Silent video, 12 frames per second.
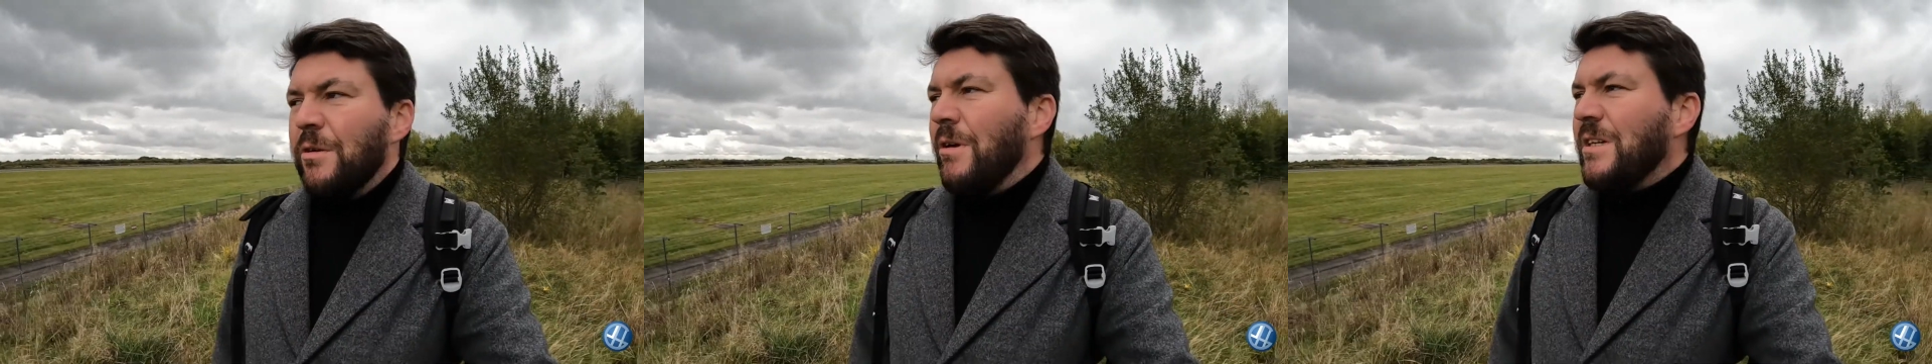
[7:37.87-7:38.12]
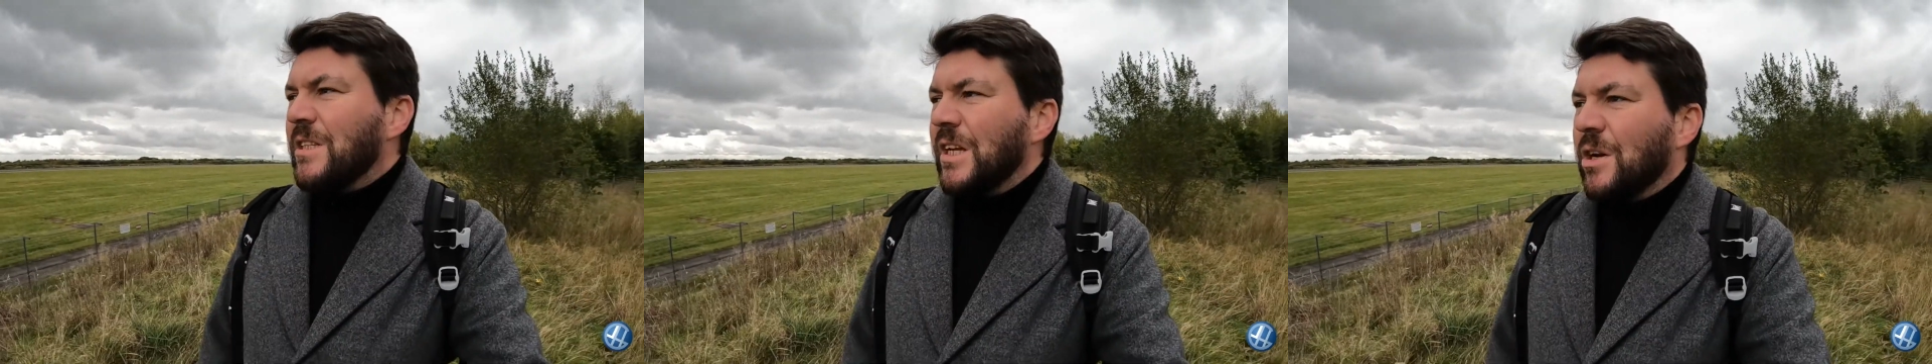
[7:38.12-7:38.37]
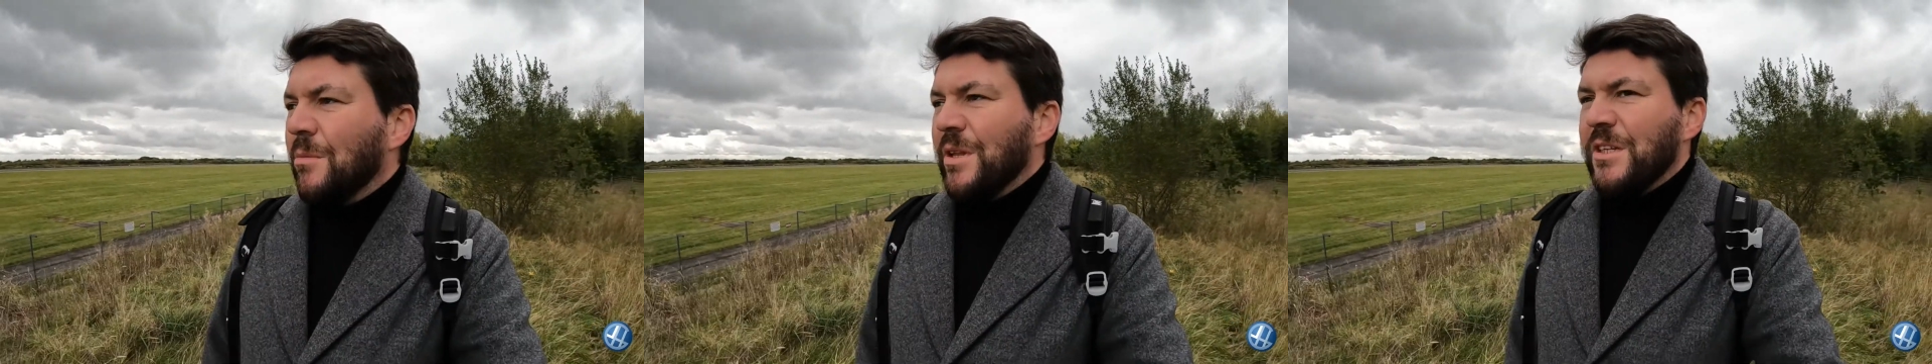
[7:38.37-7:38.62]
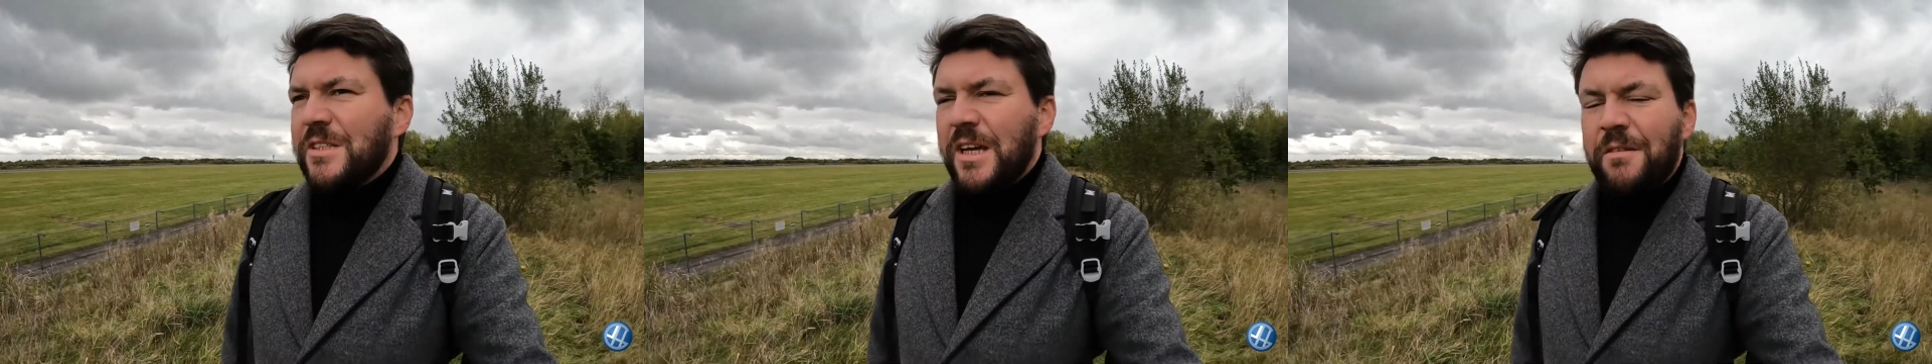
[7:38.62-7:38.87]
recently come on
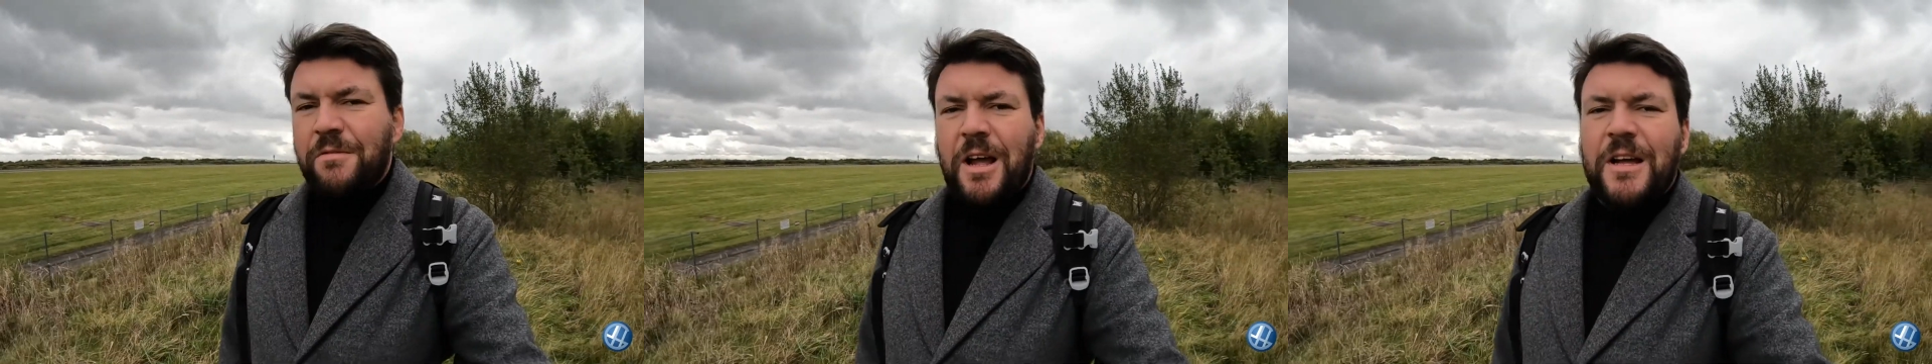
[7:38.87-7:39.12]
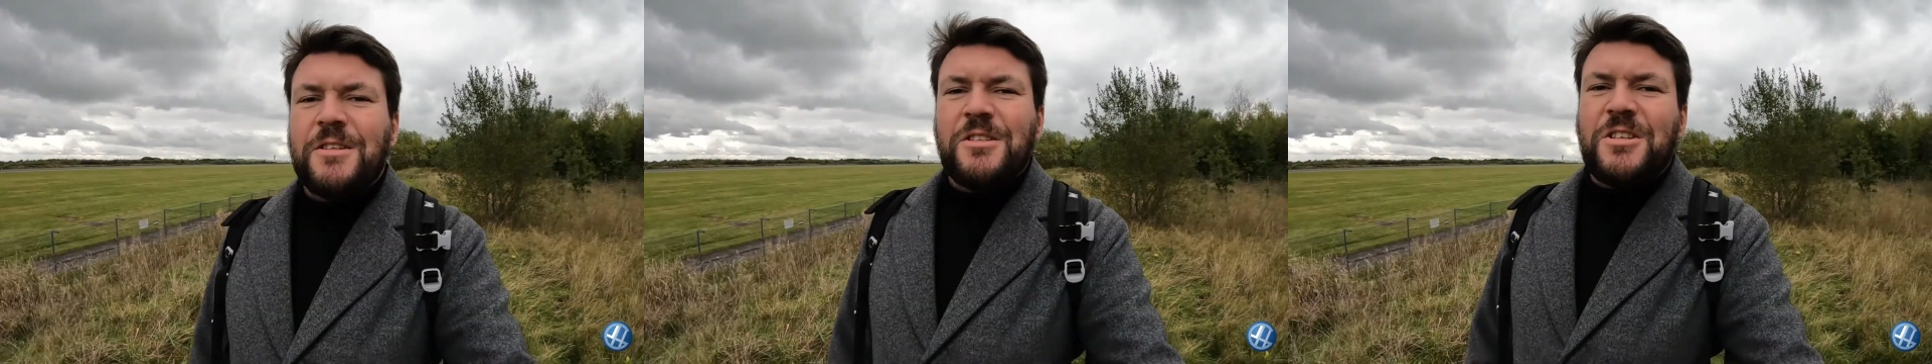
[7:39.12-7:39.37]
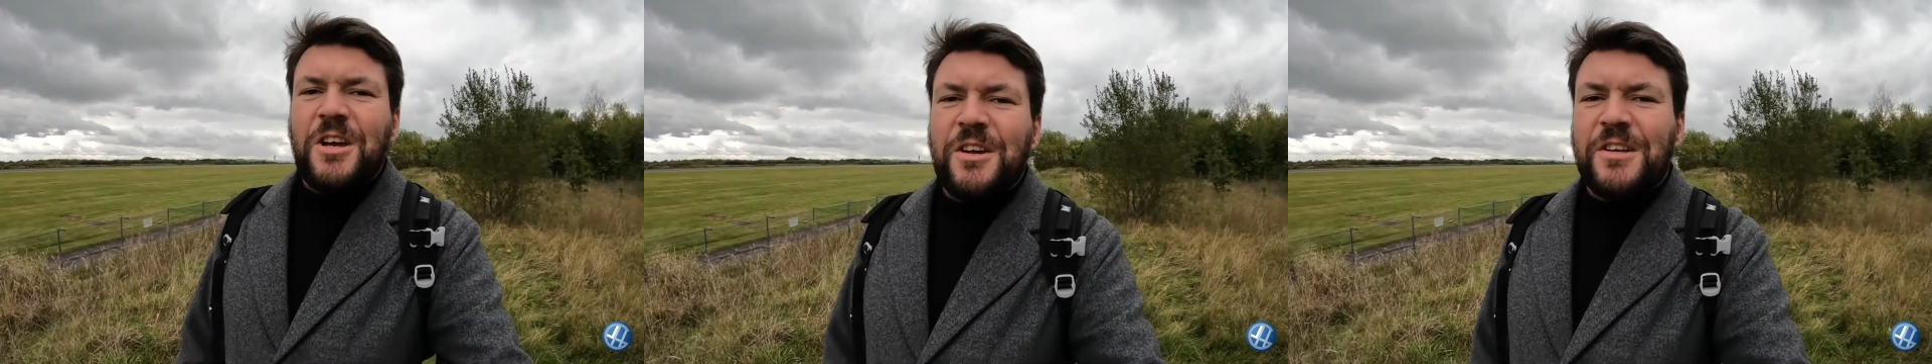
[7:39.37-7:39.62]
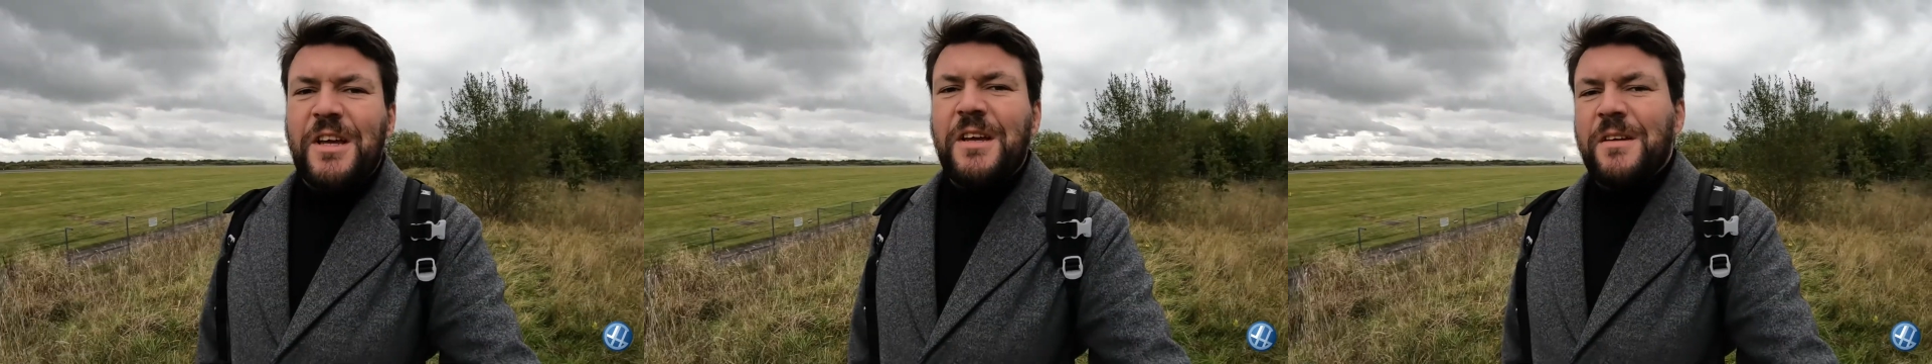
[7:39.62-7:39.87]
the scene, flying to
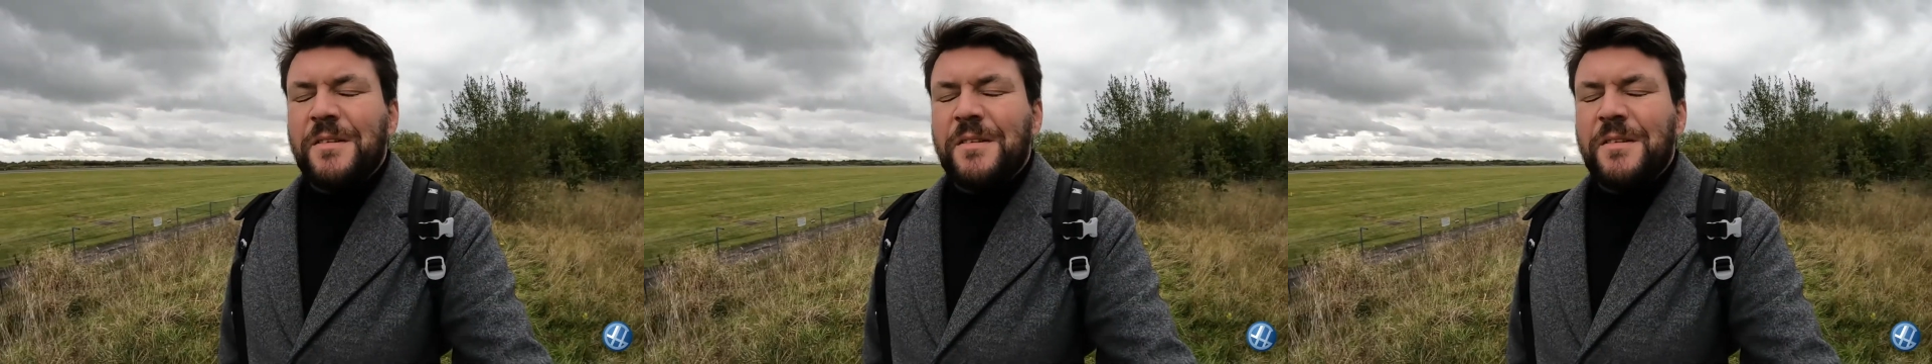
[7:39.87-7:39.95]
Turkey.